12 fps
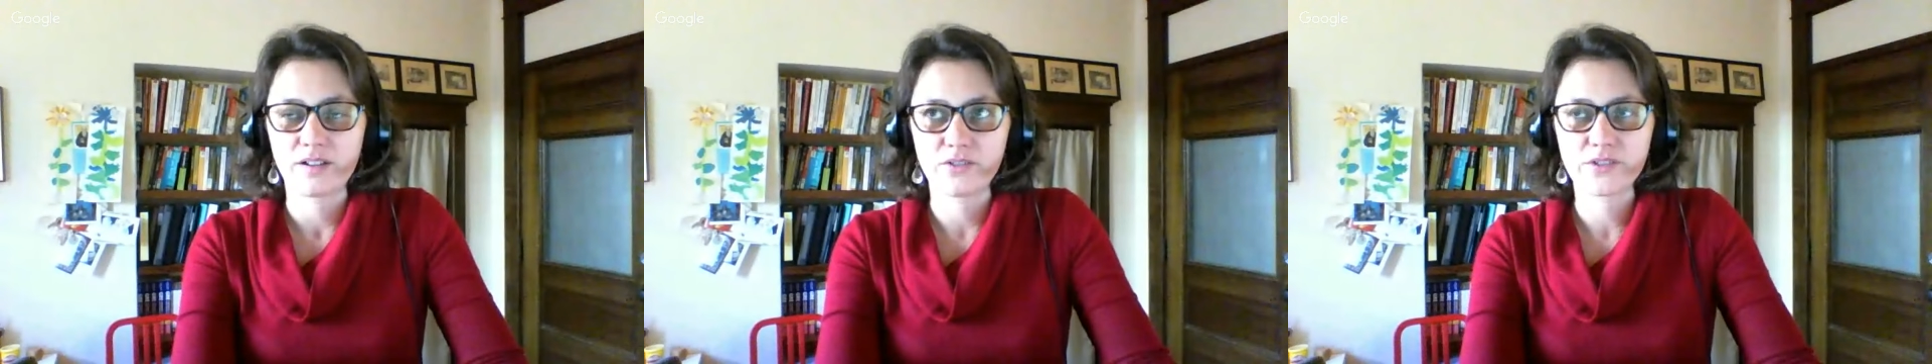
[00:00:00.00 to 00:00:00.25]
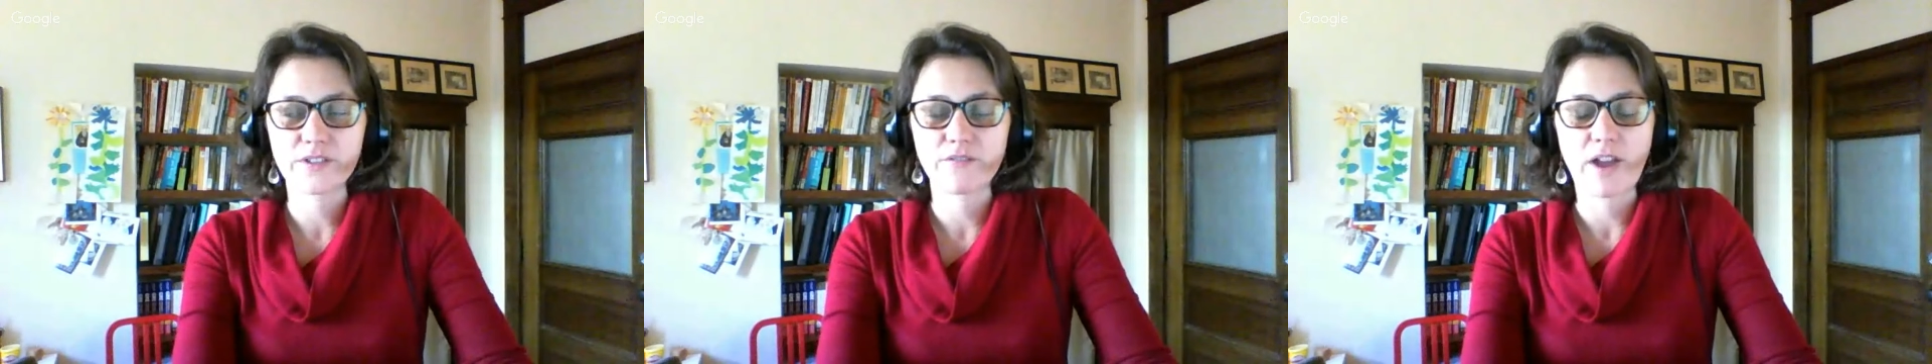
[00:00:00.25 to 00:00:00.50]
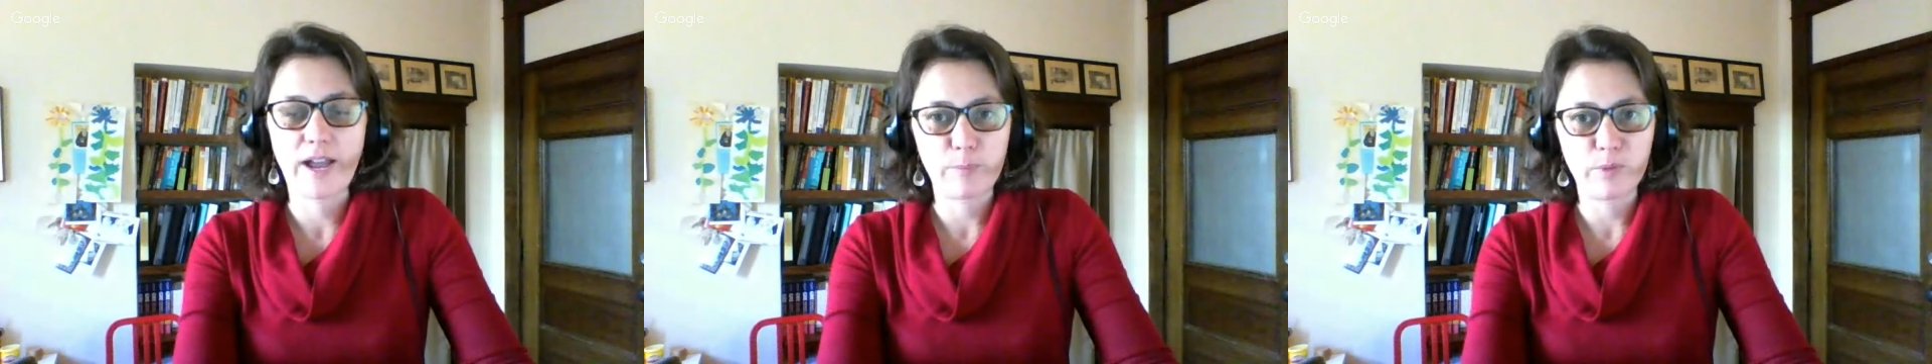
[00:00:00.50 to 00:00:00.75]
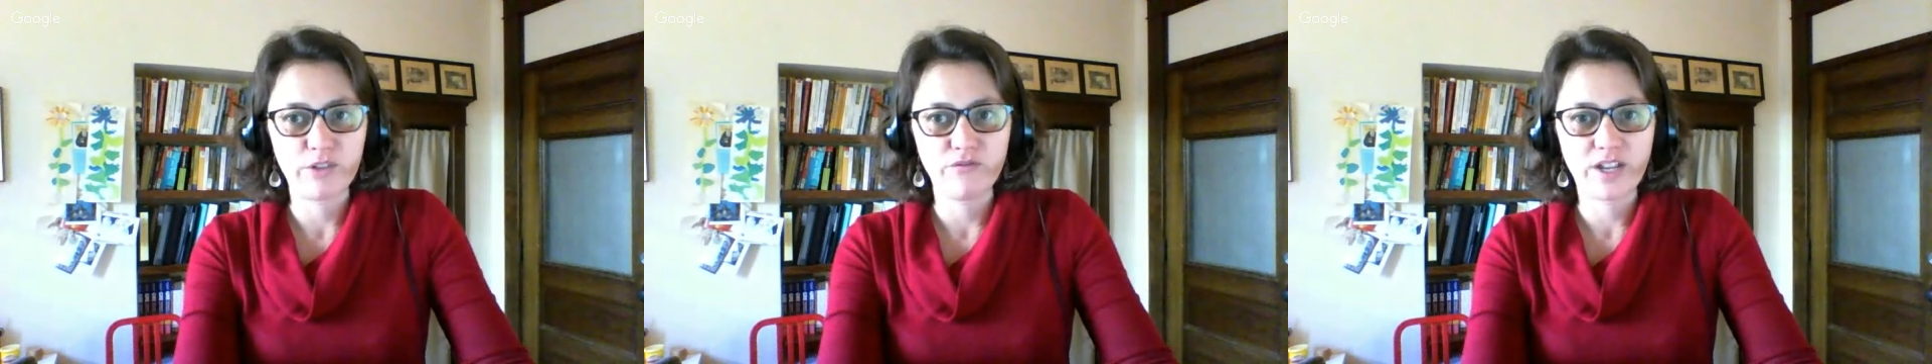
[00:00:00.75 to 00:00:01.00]
use of
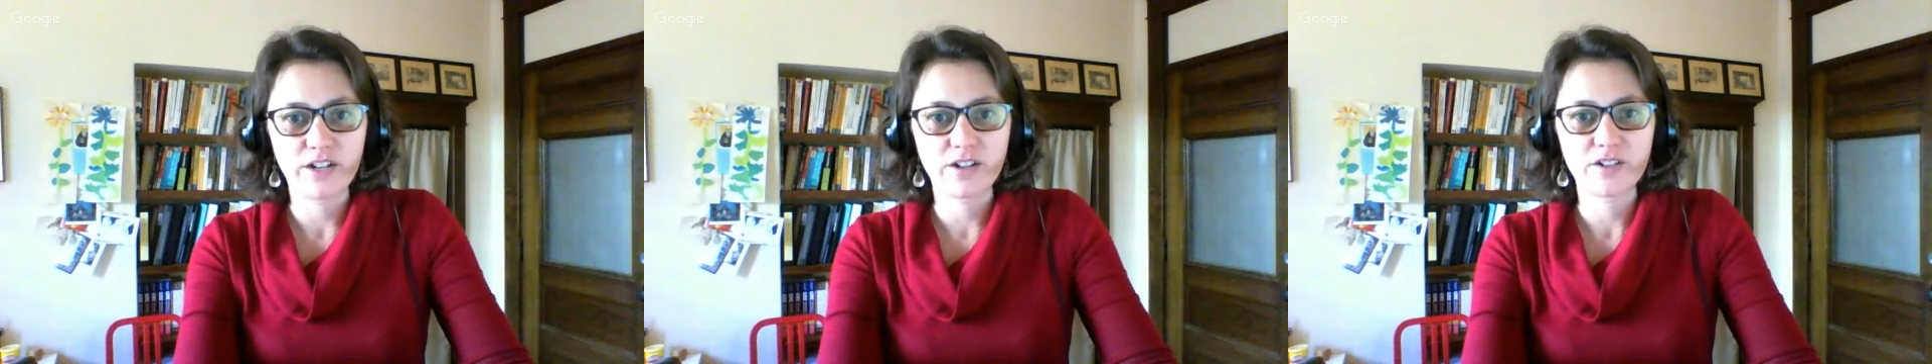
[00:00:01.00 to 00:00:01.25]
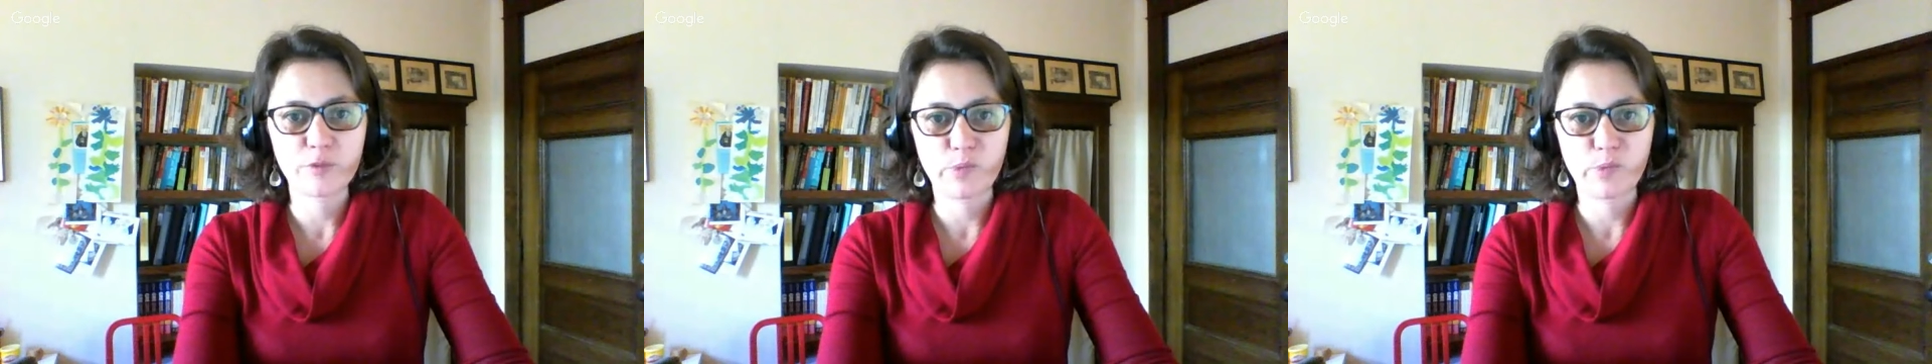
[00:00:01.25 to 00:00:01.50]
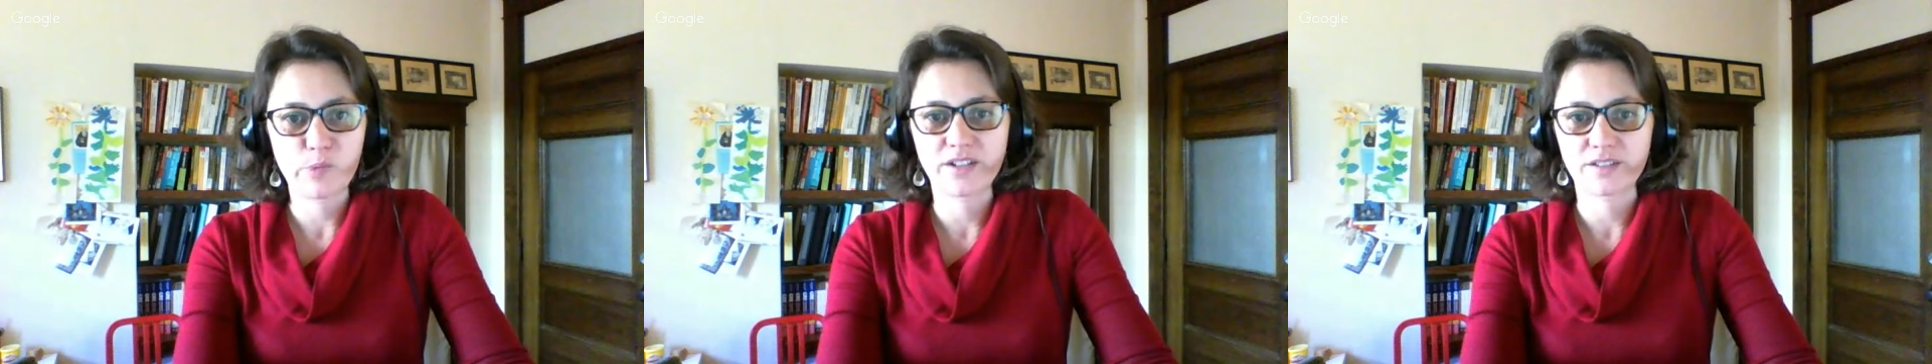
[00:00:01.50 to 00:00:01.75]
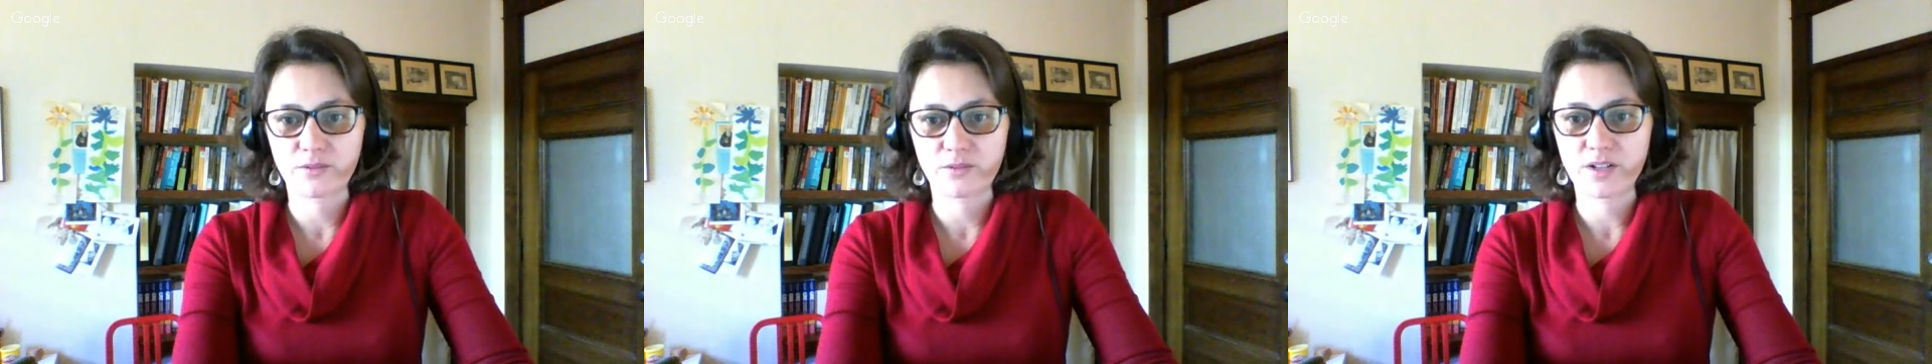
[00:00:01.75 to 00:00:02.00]
App Inventor is
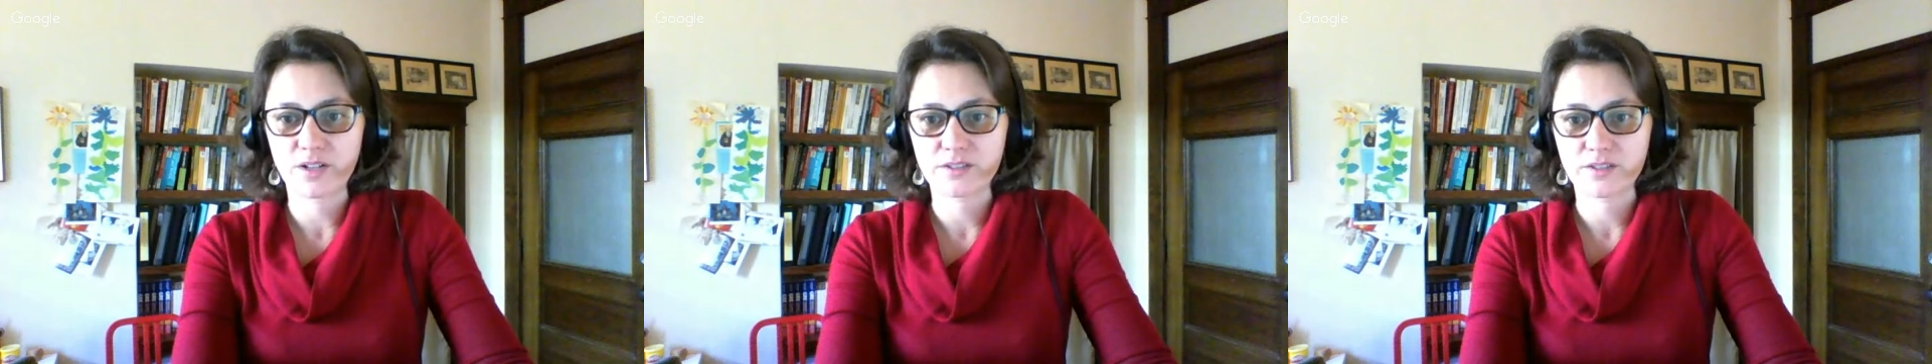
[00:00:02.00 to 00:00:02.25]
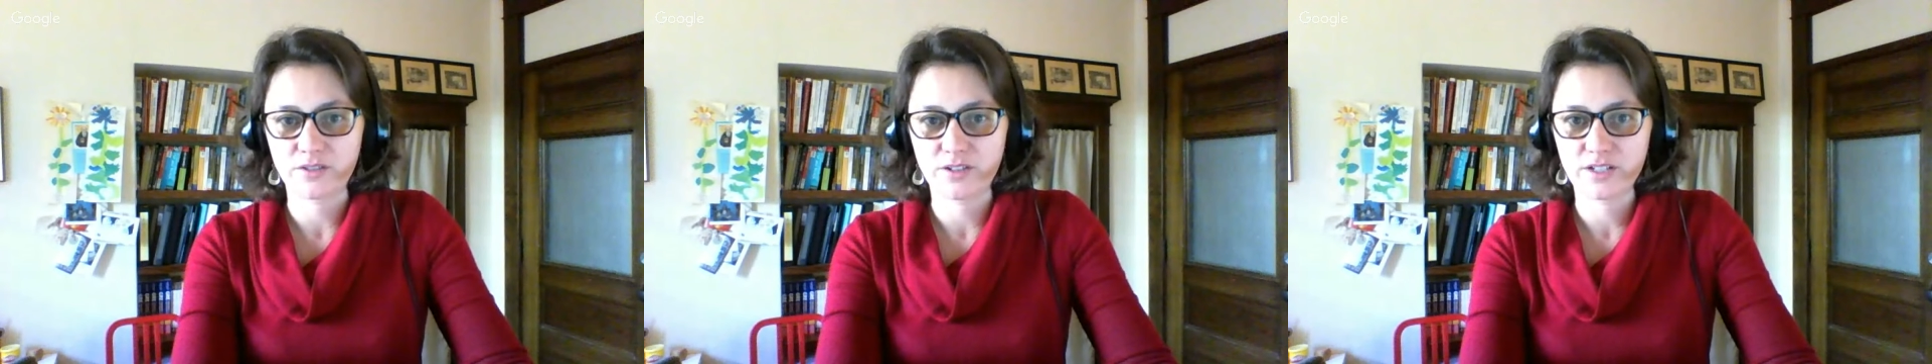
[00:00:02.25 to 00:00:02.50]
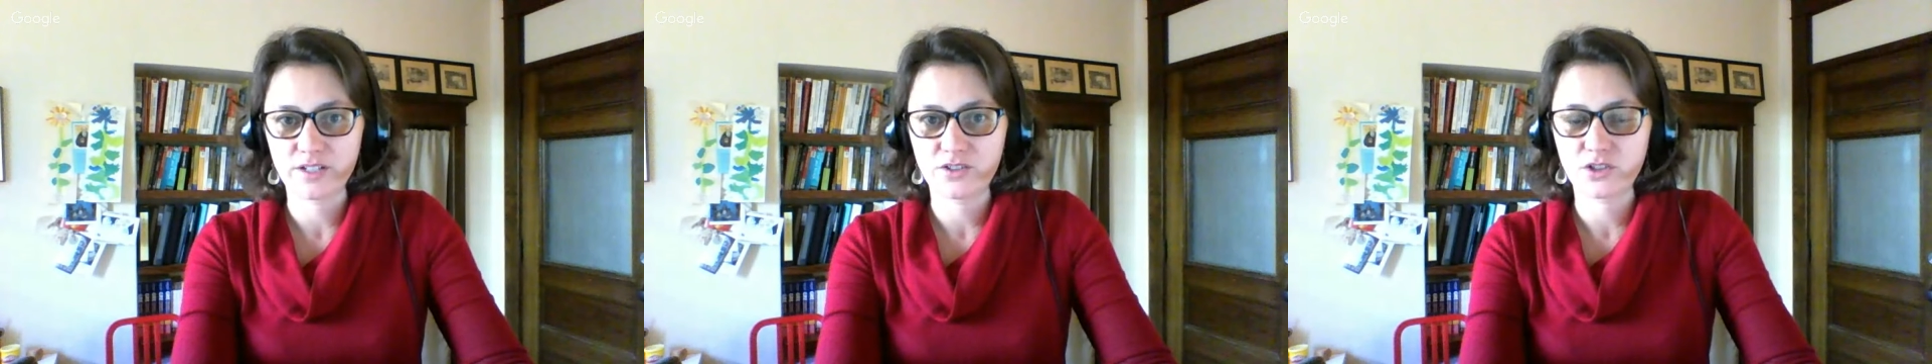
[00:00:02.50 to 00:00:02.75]
particularly well suited